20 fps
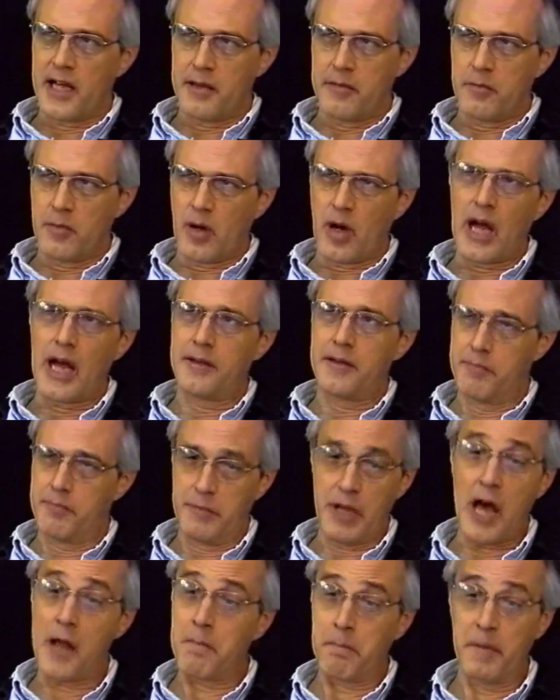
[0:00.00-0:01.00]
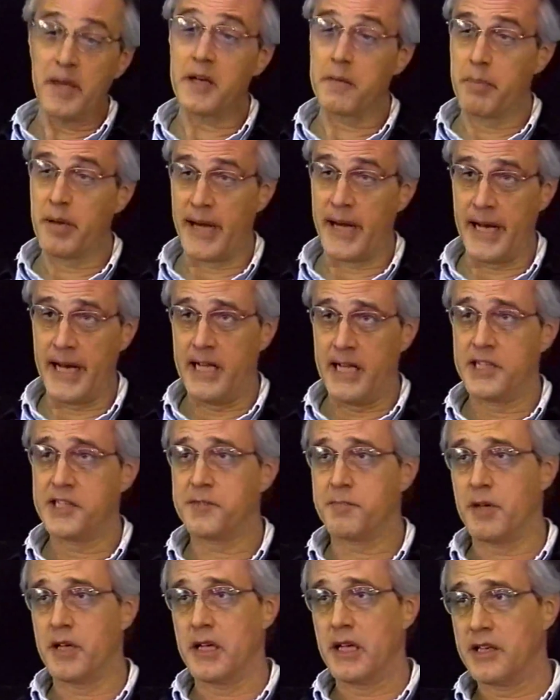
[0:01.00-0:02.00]
I, I'd done big paintings,
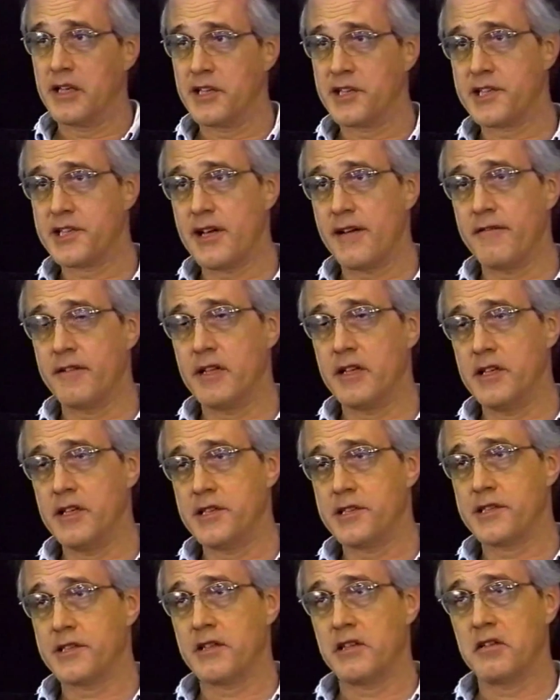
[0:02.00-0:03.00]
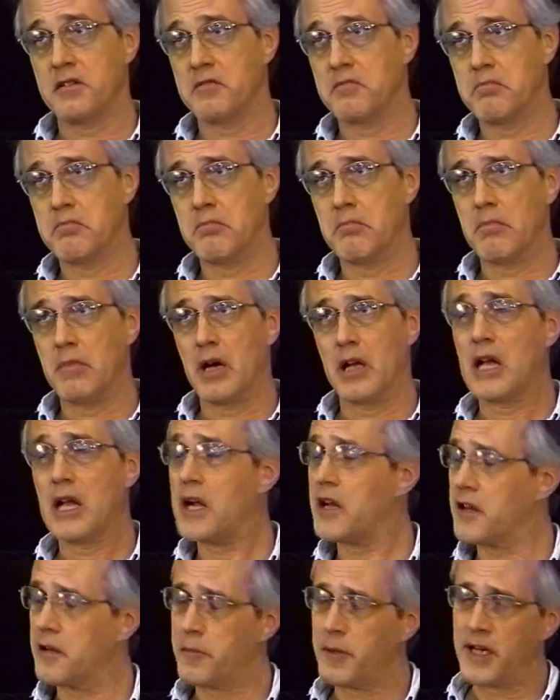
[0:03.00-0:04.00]
but in the 70s, uh, a lot
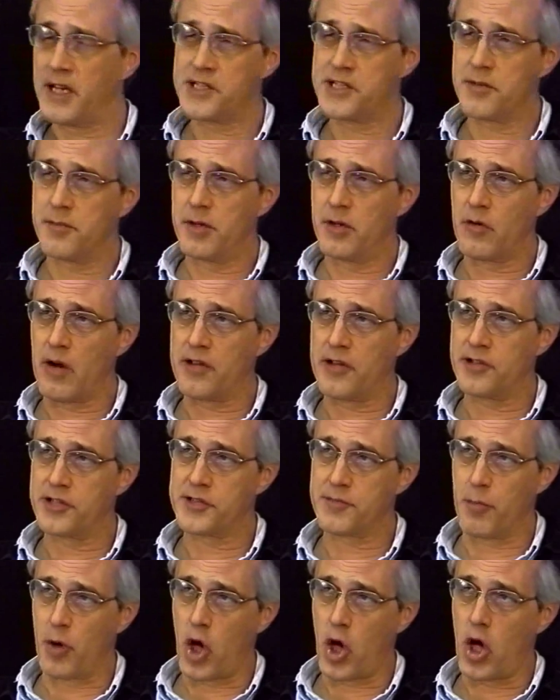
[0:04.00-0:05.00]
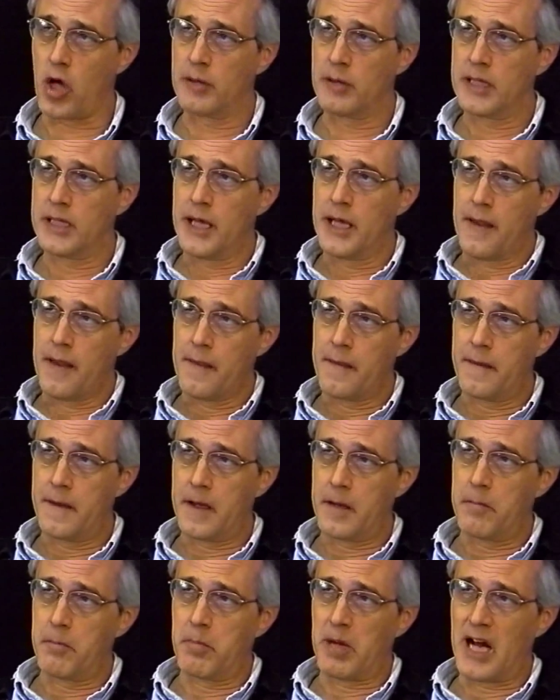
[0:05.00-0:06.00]
of the paintings had been rather small.
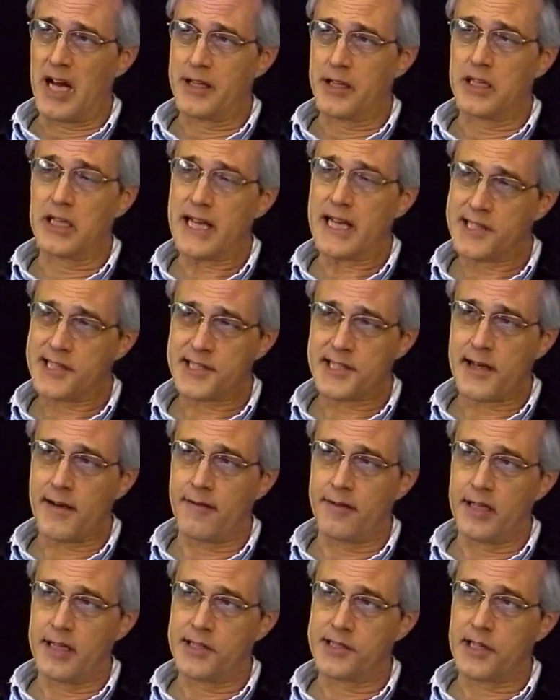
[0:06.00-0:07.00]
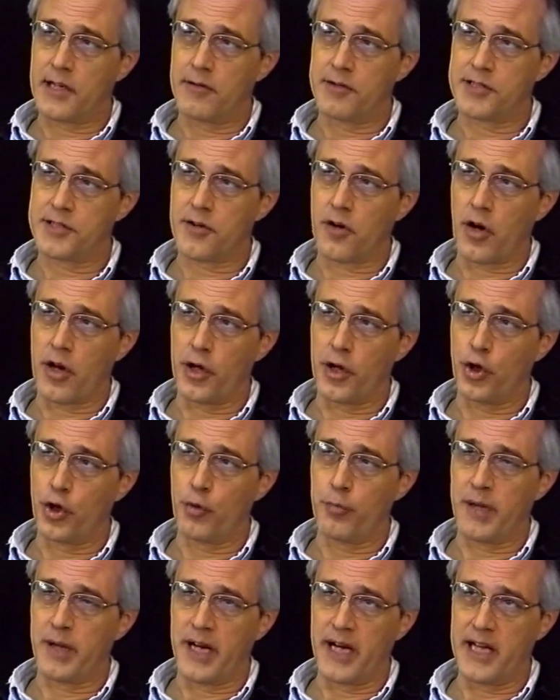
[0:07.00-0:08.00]
Then by the late 70s, I was starting to do
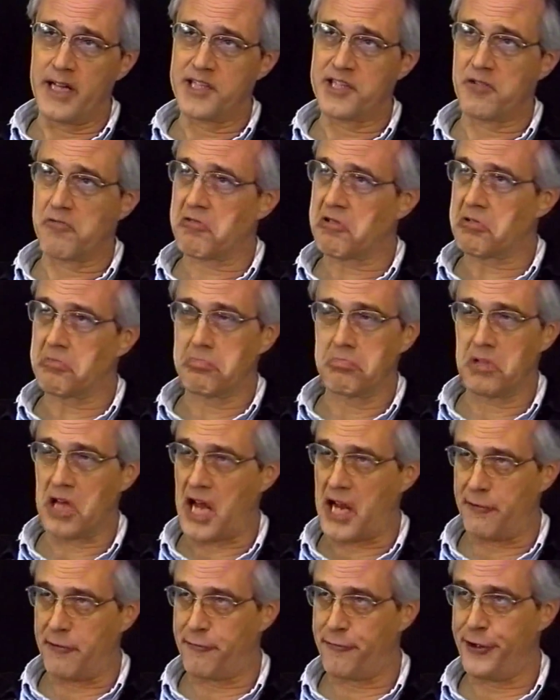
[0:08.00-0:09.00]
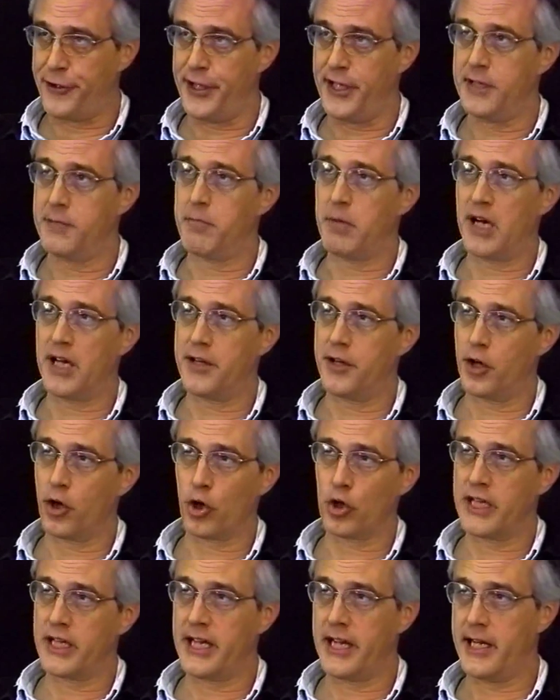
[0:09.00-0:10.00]
paintings that were nine feet. By the
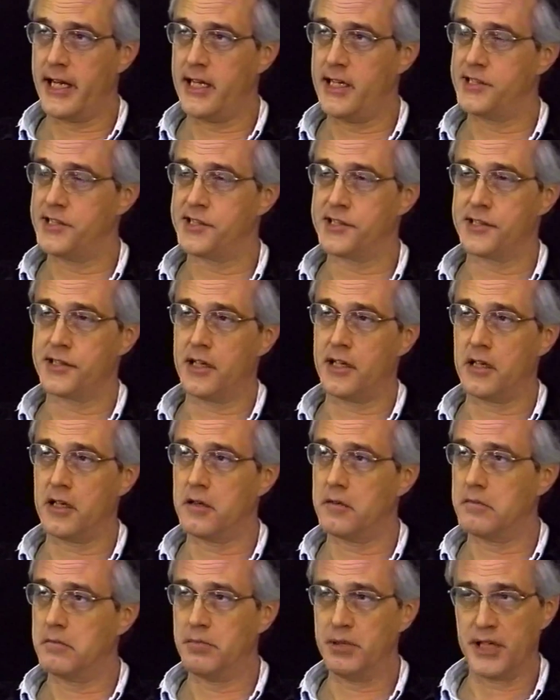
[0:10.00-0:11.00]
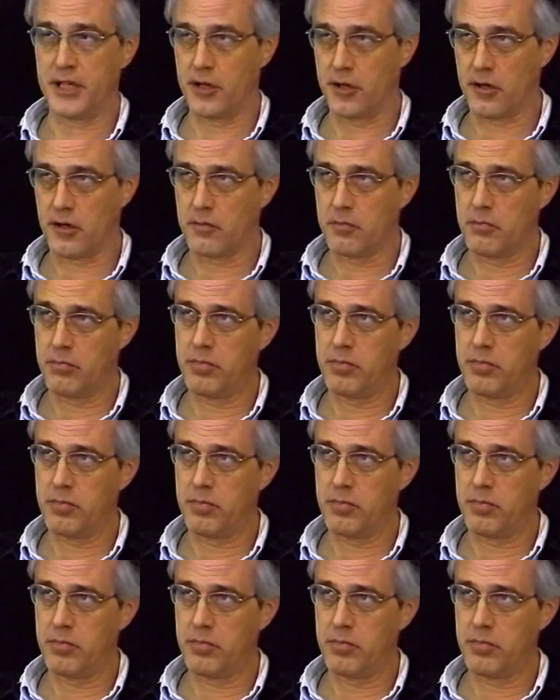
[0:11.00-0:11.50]
early 80s, uh, bigger.